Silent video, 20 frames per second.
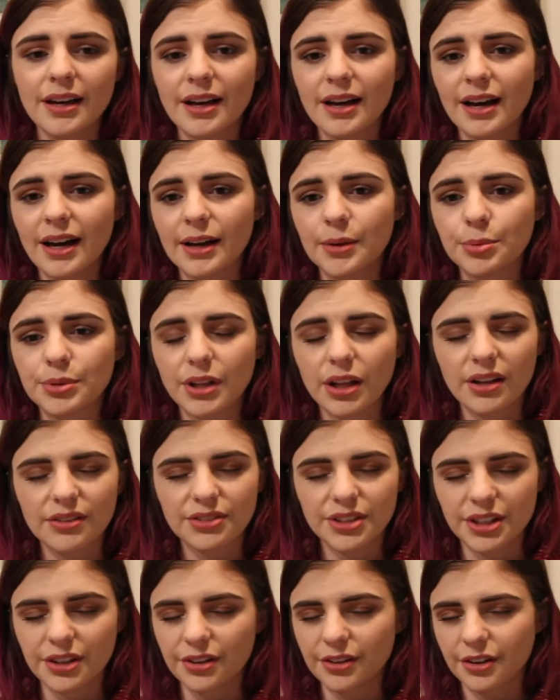I would love
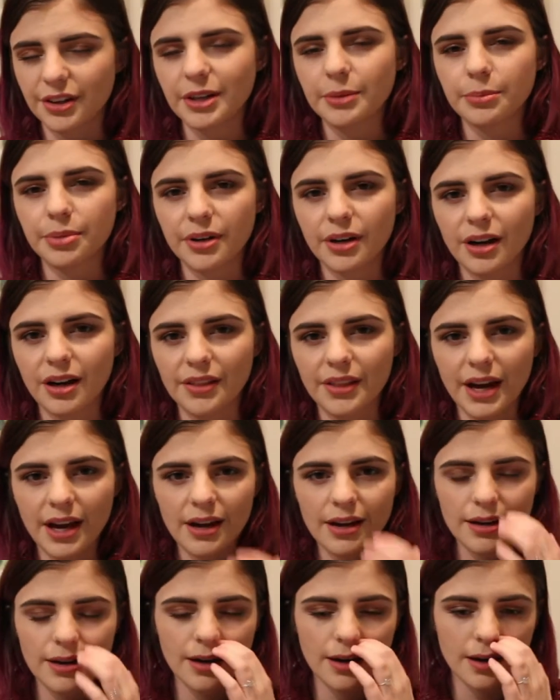to hear your input on
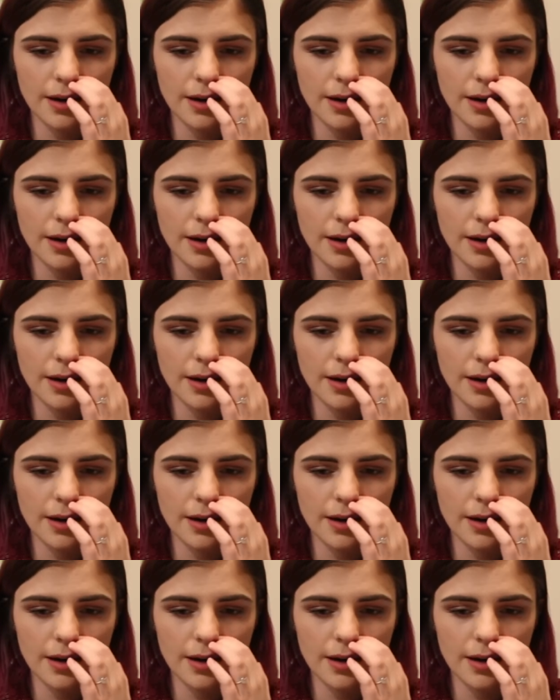that.